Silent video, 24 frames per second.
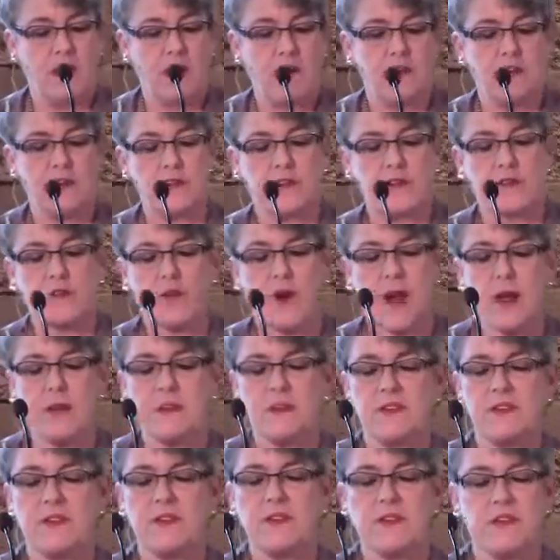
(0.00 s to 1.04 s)

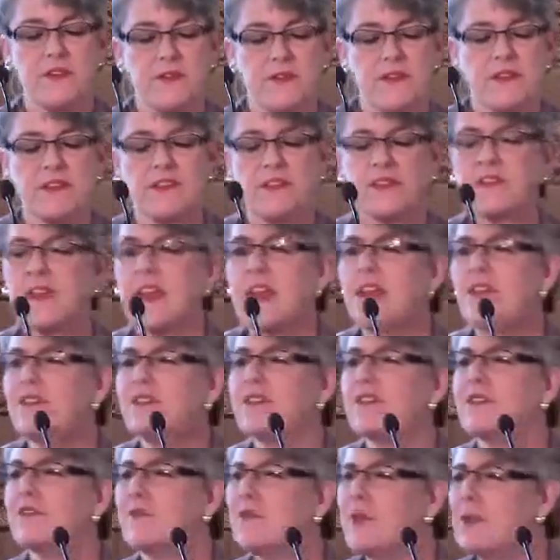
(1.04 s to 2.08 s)
describes the different
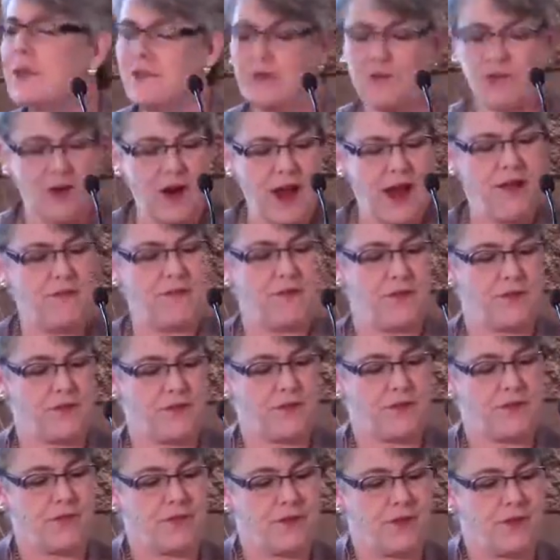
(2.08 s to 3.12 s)
stages we travel
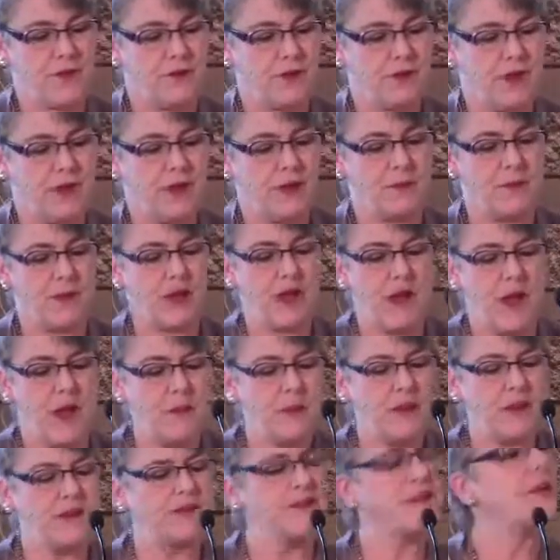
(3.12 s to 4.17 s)
through in
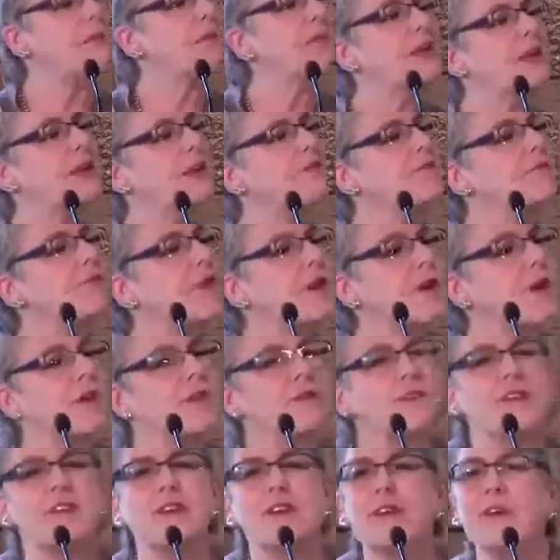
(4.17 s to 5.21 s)
becoming deeply
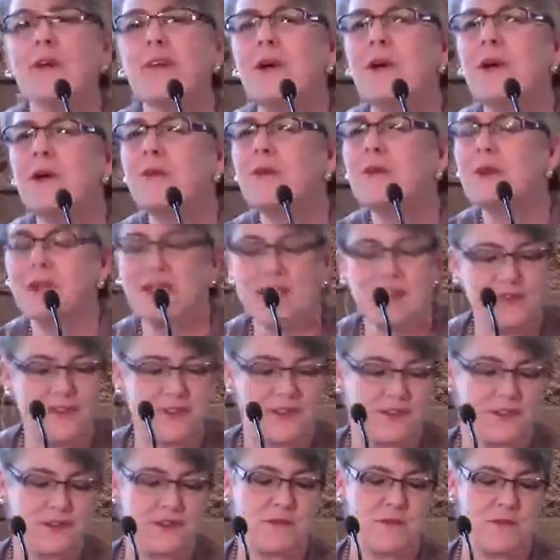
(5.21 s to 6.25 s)
involved in a
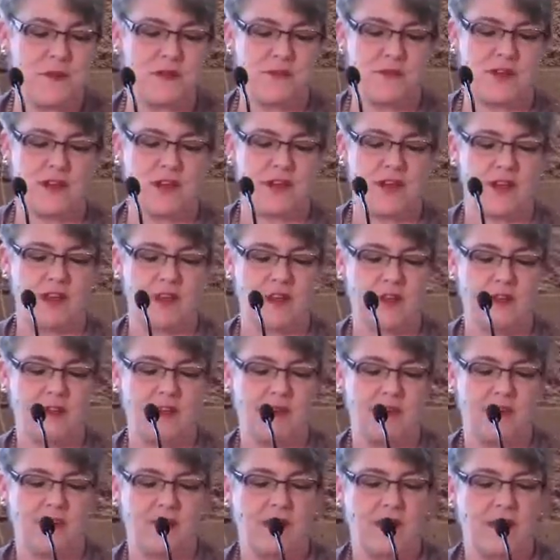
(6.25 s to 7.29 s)
religious community.
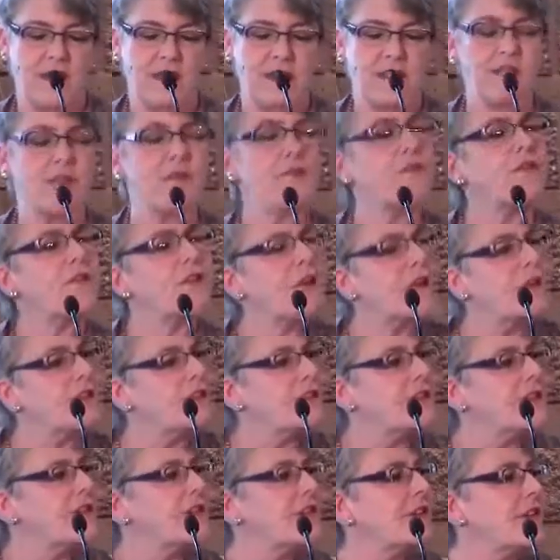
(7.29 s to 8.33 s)
The
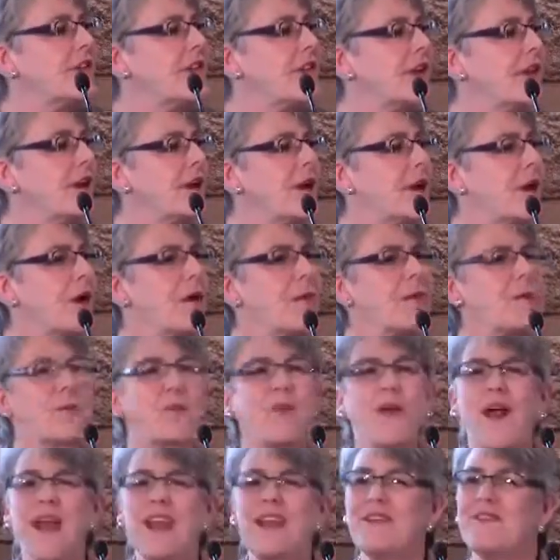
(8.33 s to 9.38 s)
first,
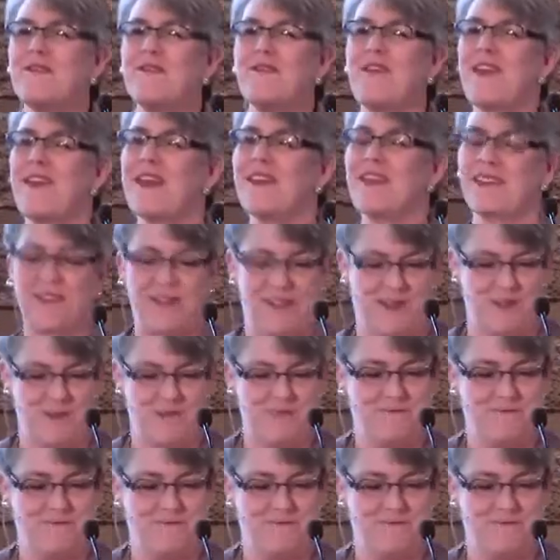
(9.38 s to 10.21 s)
bright faith.